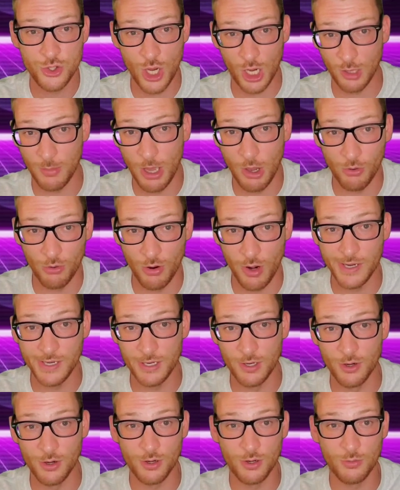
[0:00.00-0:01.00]
check them out right
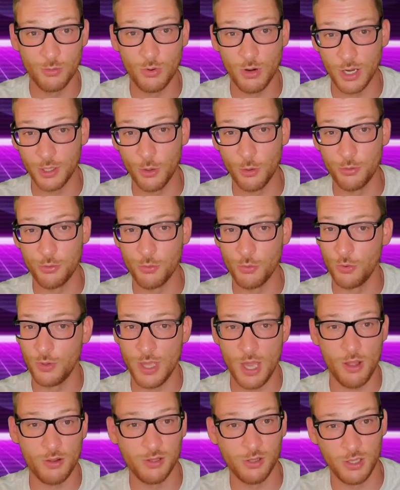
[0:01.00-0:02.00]
here, where I go through
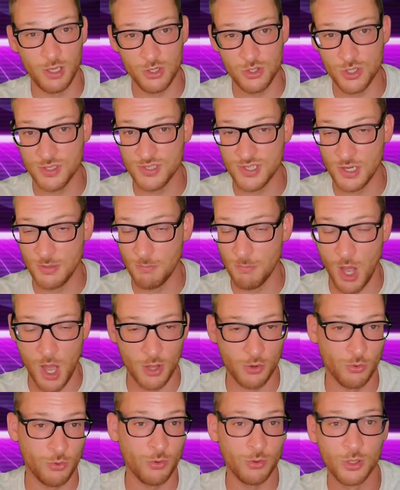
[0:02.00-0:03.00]
calculations and
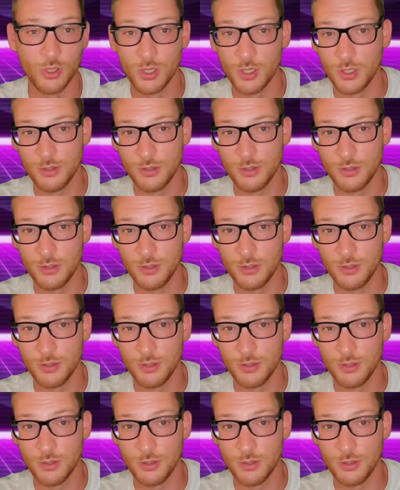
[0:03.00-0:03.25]
model